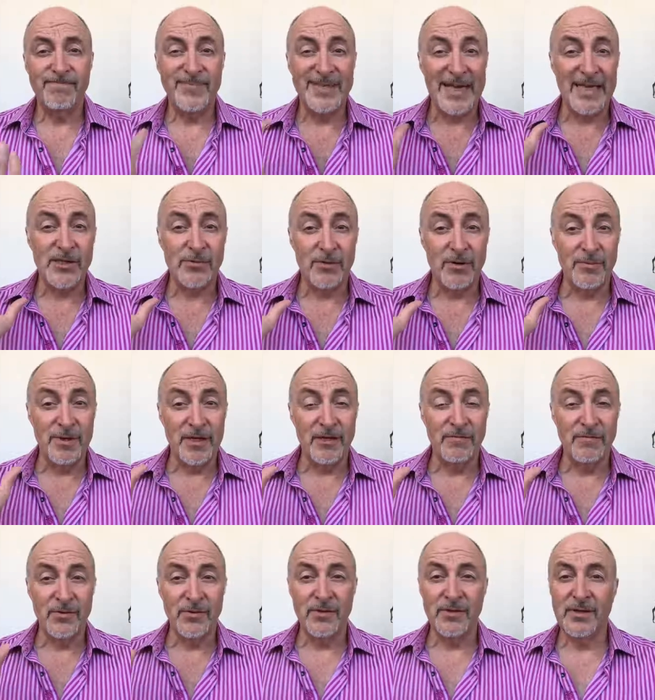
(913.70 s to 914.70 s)
that's what I'm here
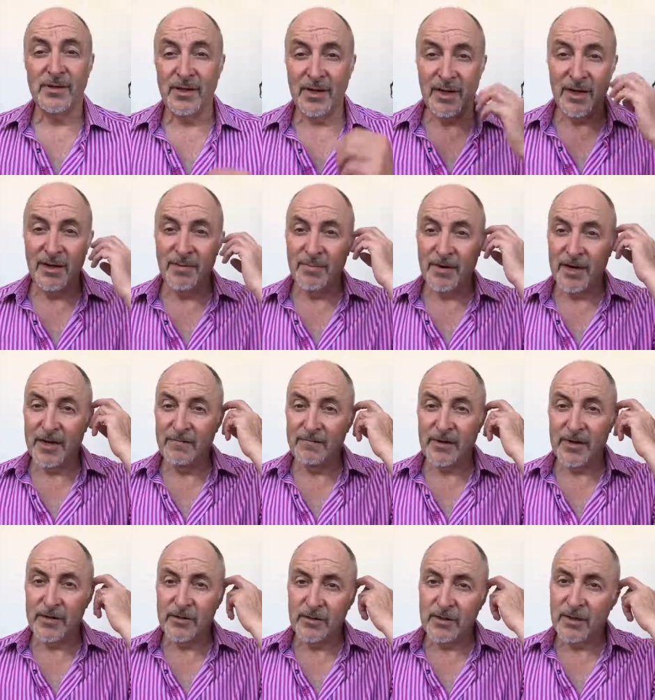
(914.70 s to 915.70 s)
for. Um, I
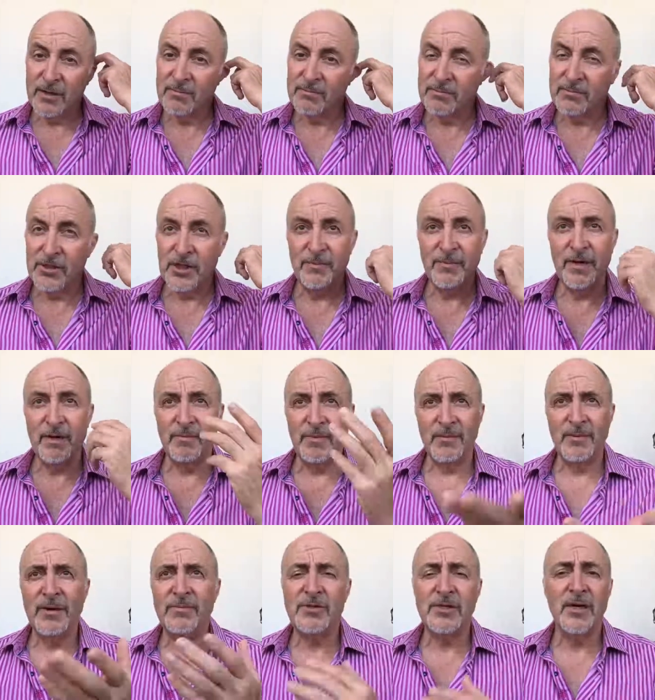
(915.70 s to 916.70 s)
invite you to come check me out on
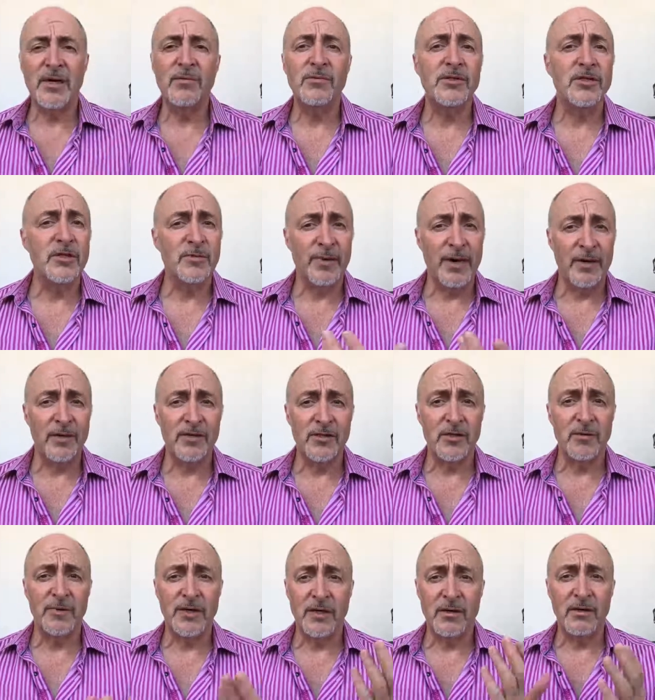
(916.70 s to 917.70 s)
my website, which is barry
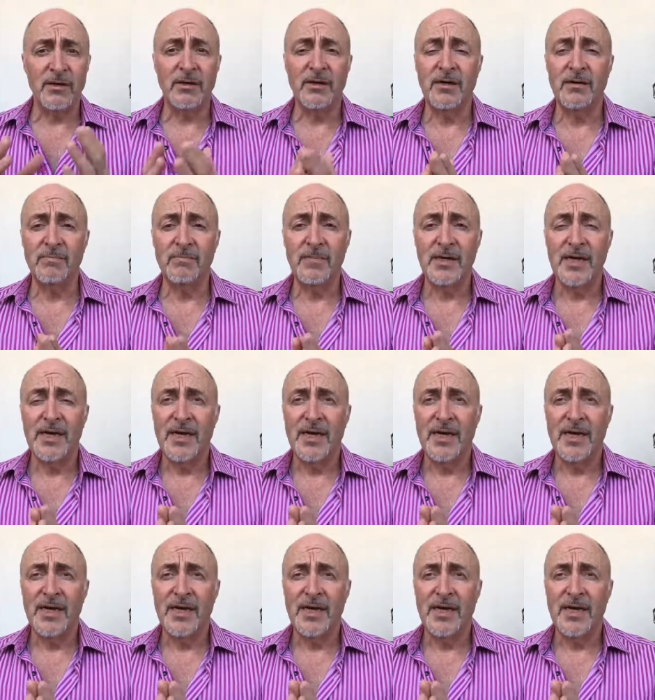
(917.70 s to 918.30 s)
selby dot com.